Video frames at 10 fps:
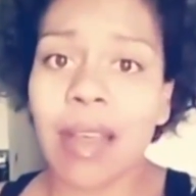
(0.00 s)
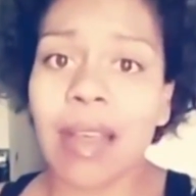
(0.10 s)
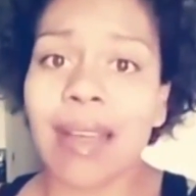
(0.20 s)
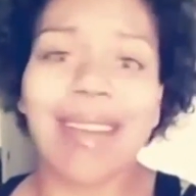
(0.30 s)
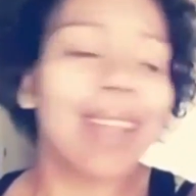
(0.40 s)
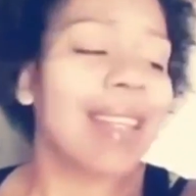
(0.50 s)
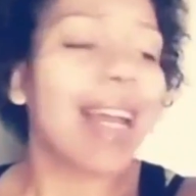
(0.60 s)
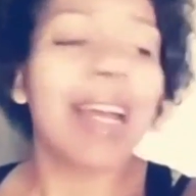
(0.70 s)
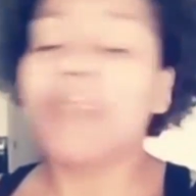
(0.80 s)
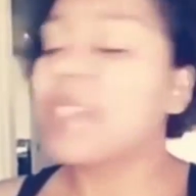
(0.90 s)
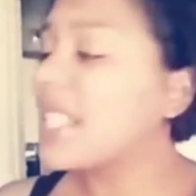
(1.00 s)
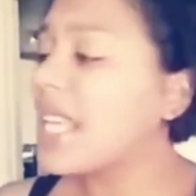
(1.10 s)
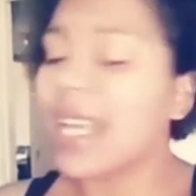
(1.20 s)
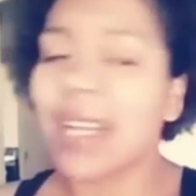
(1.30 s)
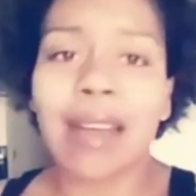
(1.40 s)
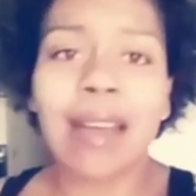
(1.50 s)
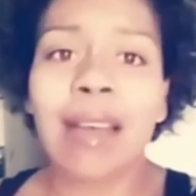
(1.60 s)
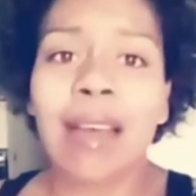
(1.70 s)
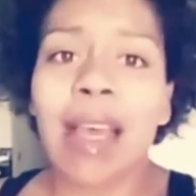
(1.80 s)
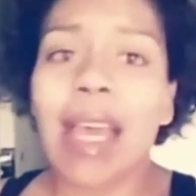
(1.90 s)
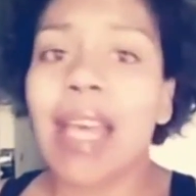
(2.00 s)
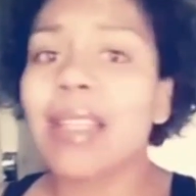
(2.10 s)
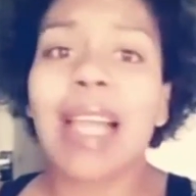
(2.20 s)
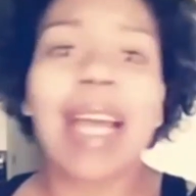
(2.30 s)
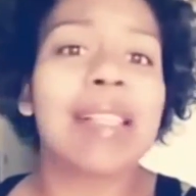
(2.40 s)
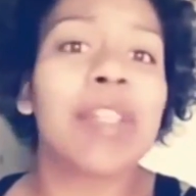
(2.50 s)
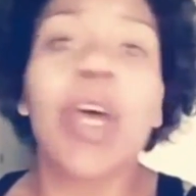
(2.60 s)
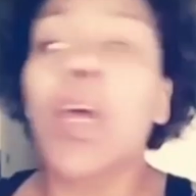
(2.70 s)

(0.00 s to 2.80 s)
Nothing I have said in the last